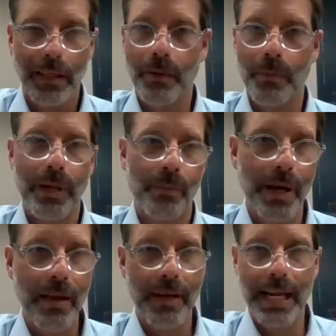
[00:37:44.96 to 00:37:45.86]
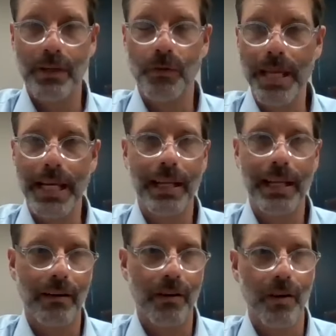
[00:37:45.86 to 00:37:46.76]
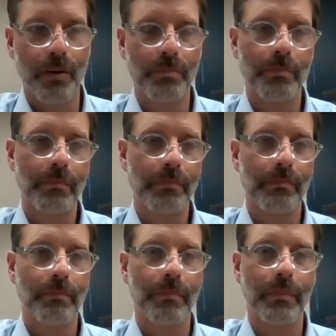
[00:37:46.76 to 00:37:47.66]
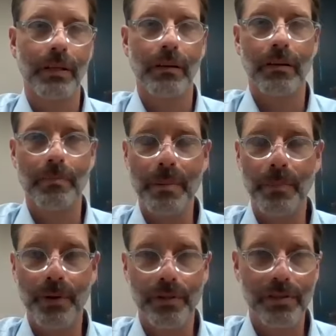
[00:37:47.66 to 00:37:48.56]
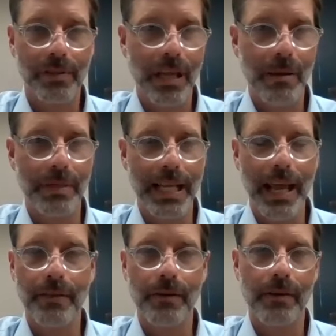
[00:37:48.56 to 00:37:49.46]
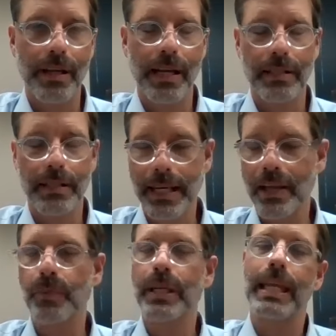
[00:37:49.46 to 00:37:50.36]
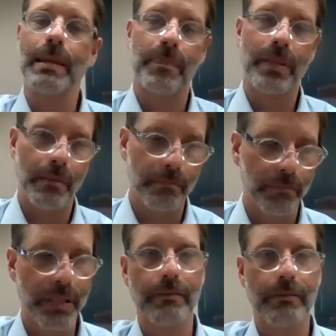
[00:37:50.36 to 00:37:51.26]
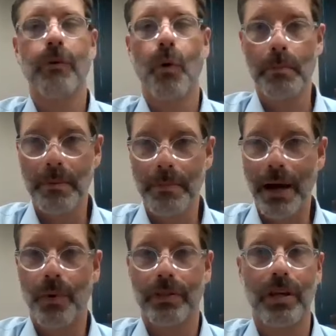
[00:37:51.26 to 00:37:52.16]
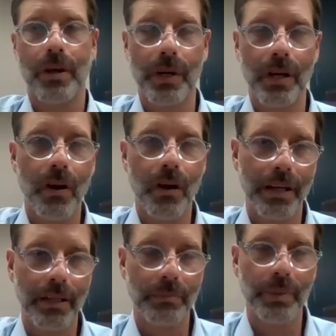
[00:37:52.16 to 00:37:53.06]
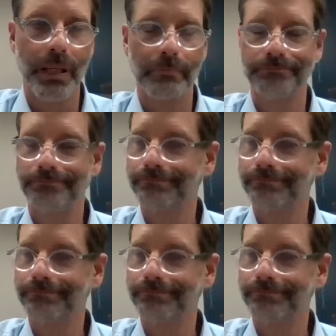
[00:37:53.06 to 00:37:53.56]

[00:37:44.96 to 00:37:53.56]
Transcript: you know, we have an annual meeting and our members come together, and yes, we keep them informed about what's going on, but